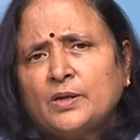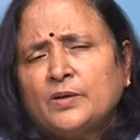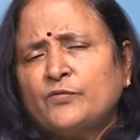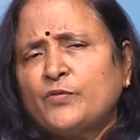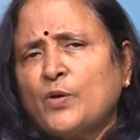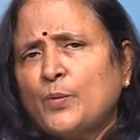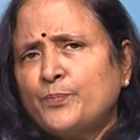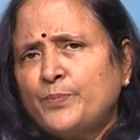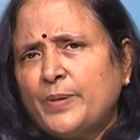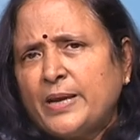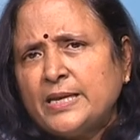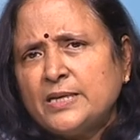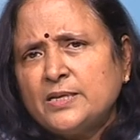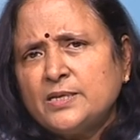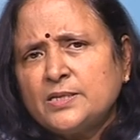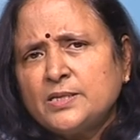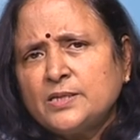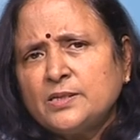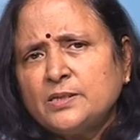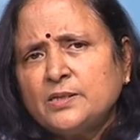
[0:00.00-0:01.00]
For
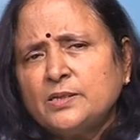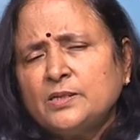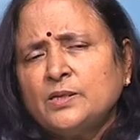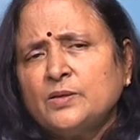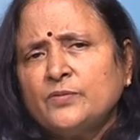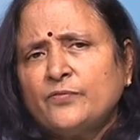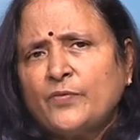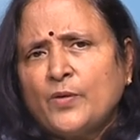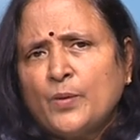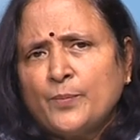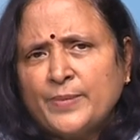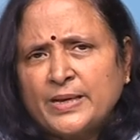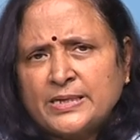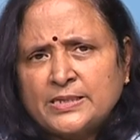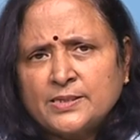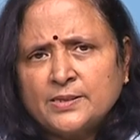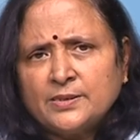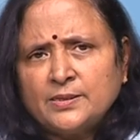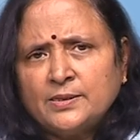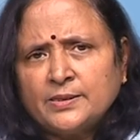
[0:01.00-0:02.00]
painting, for
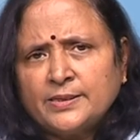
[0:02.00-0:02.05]
metal,